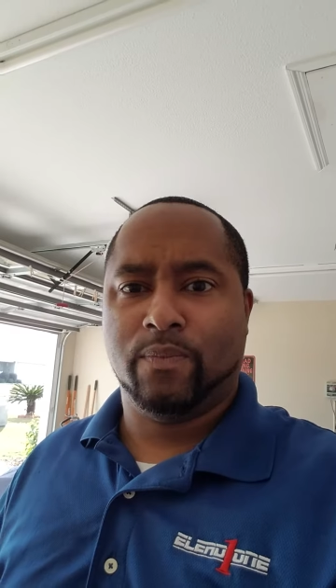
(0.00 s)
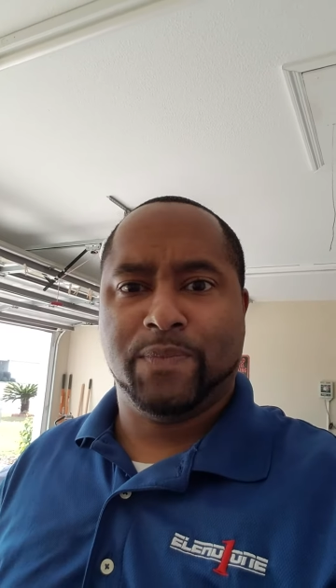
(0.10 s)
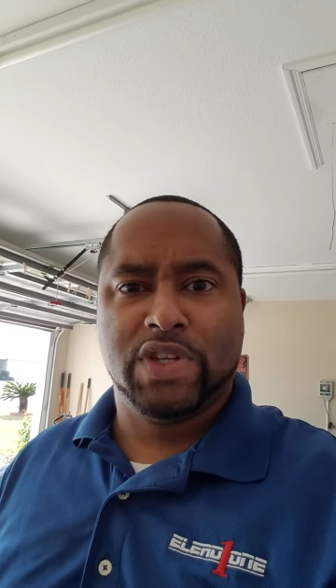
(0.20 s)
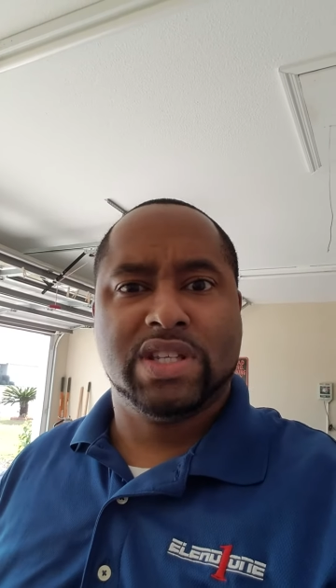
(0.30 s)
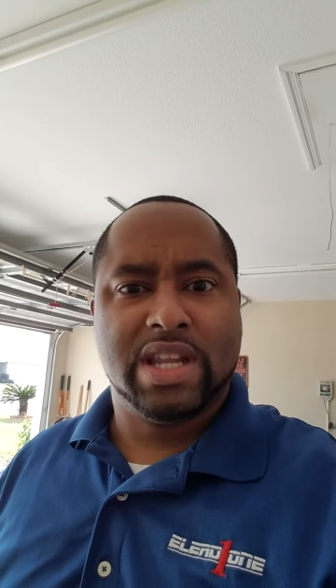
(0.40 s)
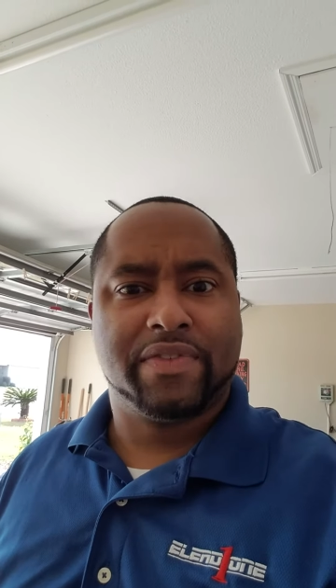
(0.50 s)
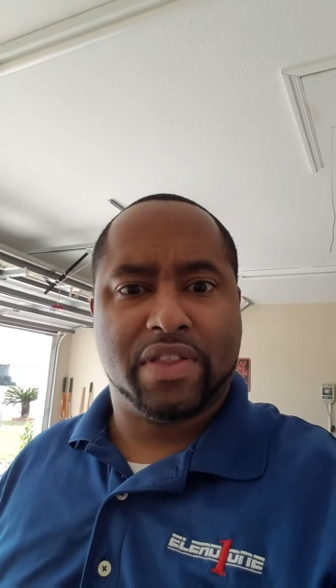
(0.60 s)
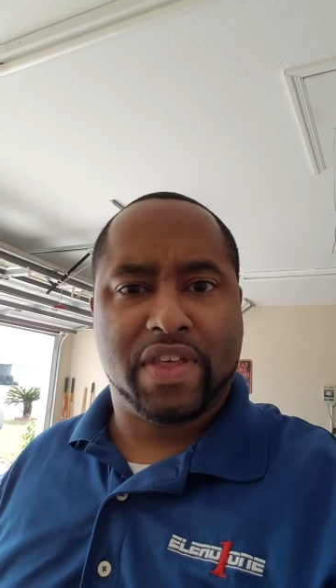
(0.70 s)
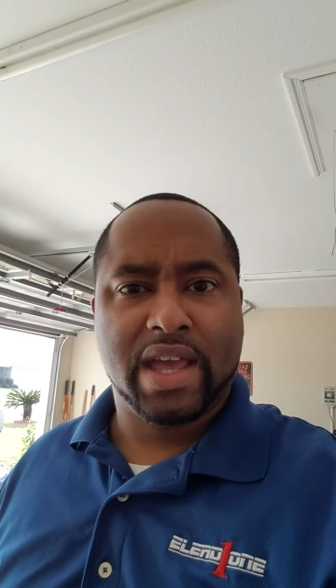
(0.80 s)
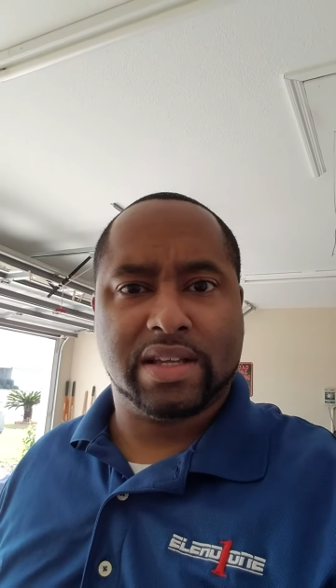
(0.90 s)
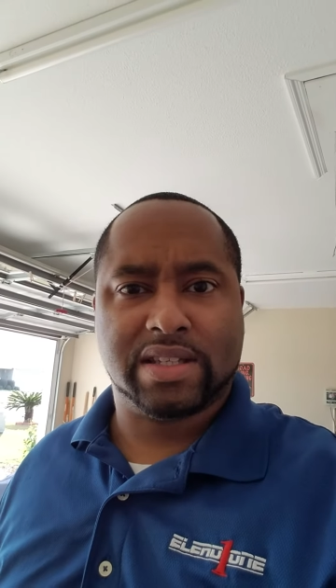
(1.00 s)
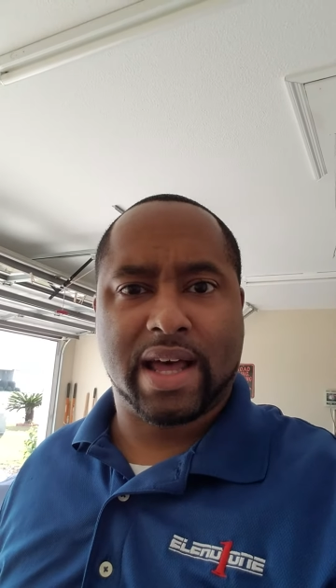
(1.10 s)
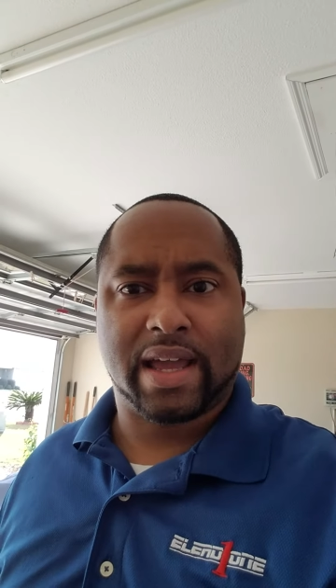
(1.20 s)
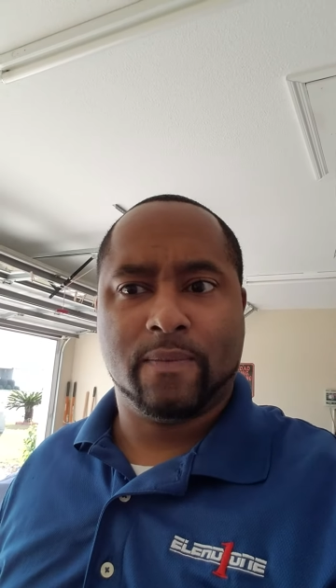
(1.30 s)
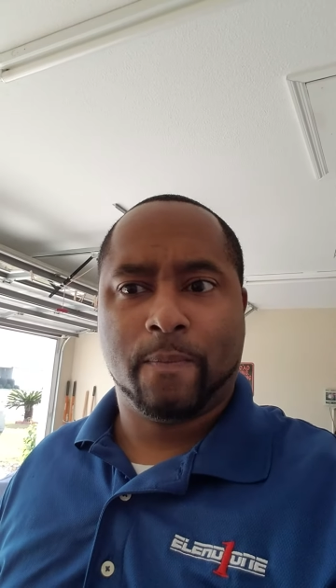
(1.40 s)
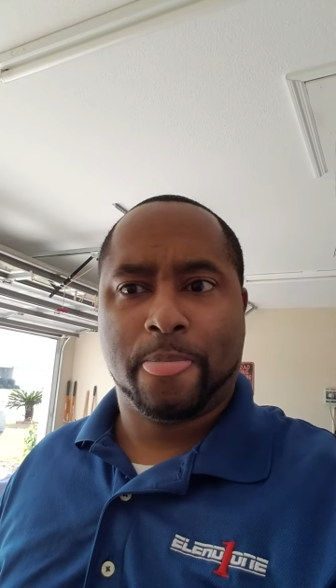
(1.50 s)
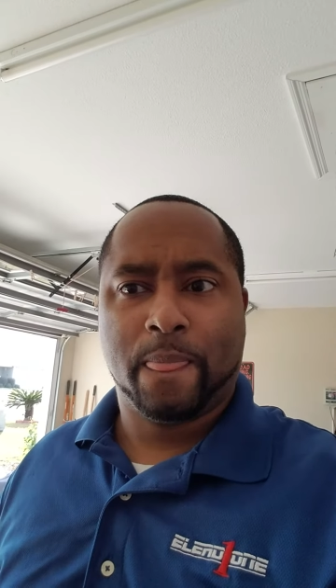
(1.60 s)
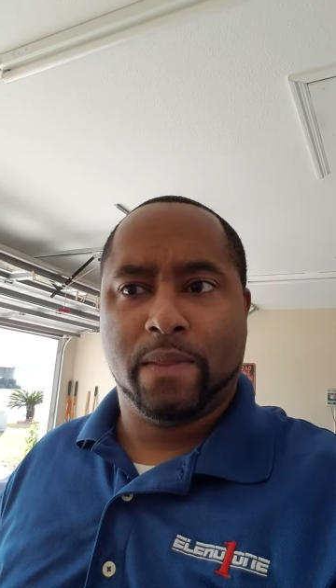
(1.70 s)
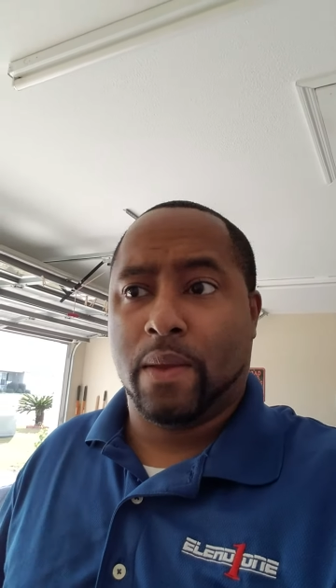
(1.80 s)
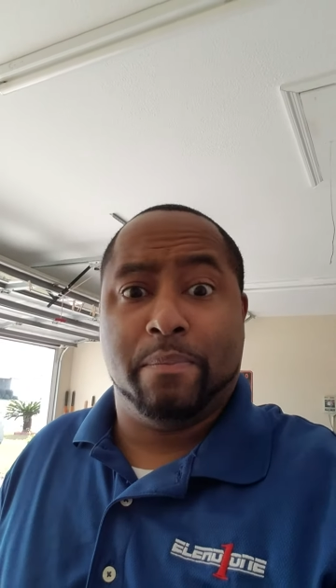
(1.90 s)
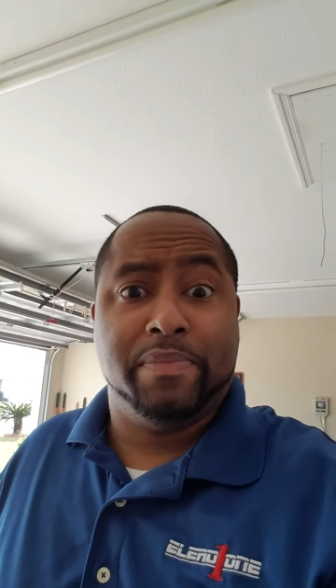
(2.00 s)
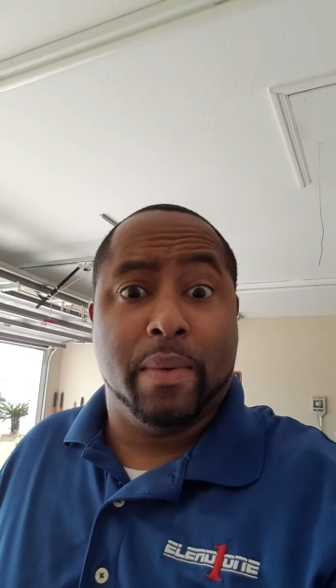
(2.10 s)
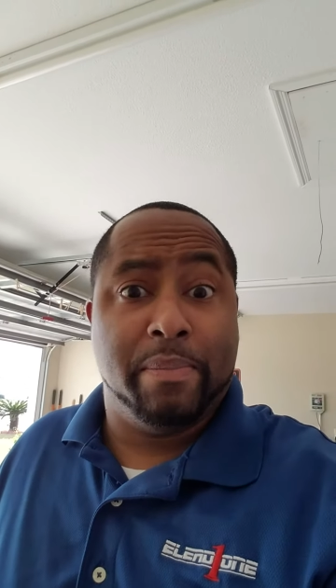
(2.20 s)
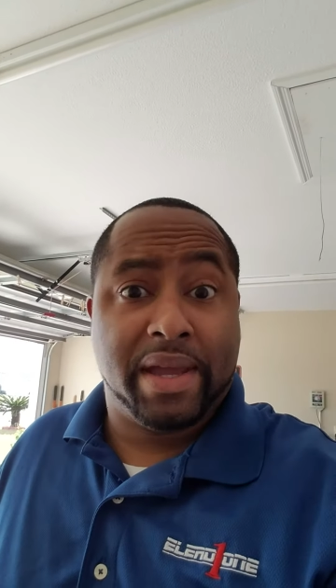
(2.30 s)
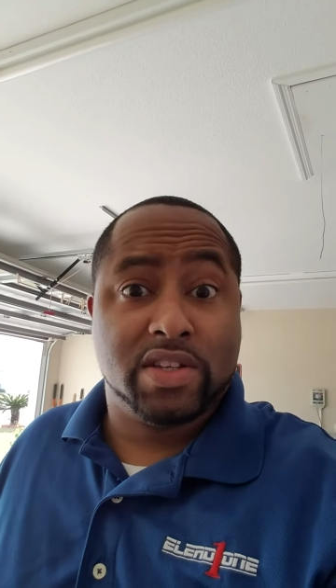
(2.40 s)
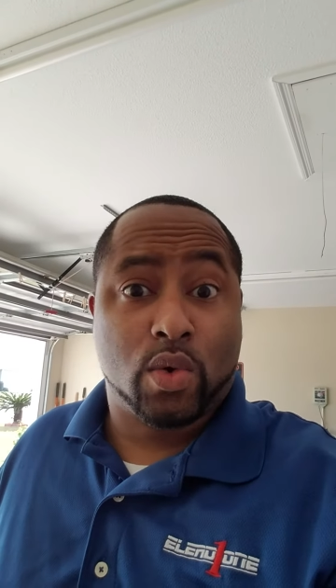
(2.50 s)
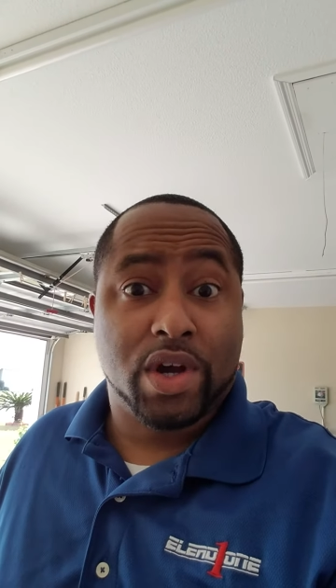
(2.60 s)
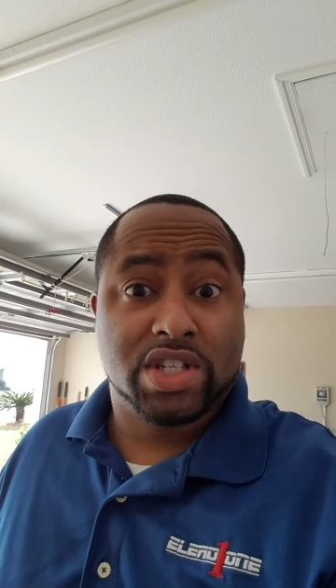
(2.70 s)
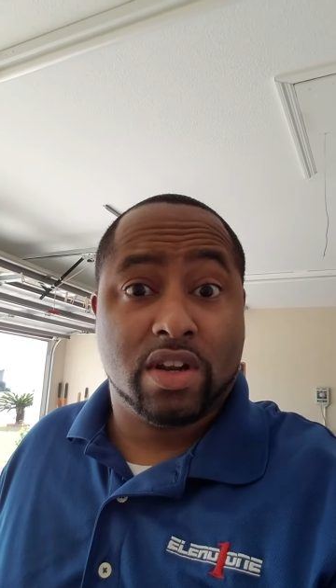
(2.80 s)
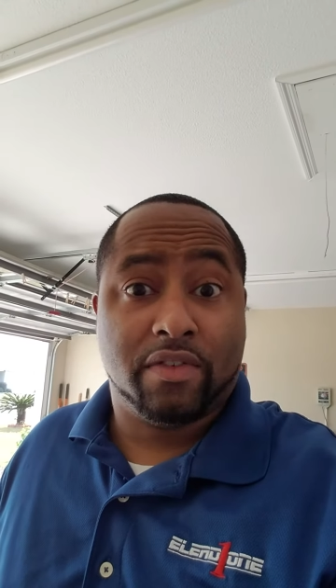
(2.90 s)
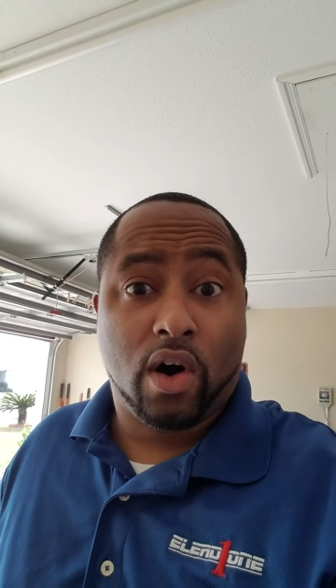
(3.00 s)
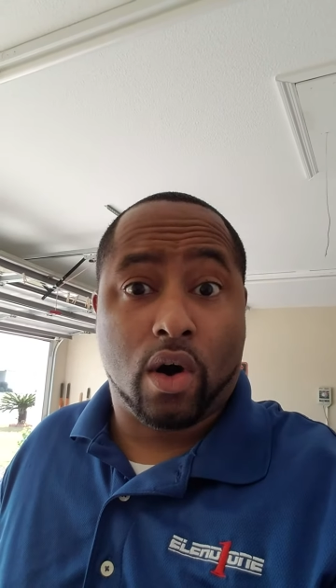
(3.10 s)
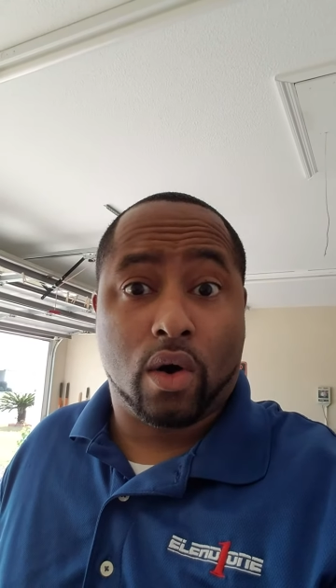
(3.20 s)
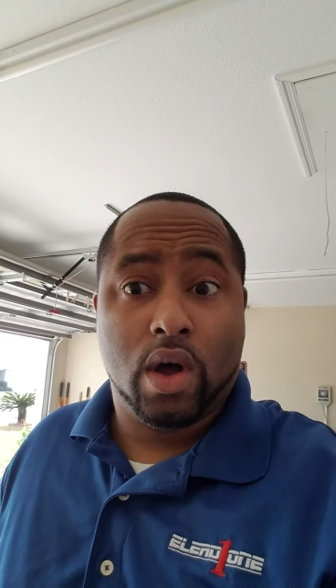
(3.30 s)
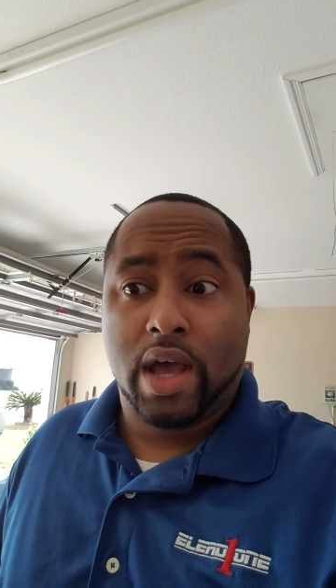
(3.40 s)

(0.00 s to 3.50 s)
just different things. Like the biggest question of all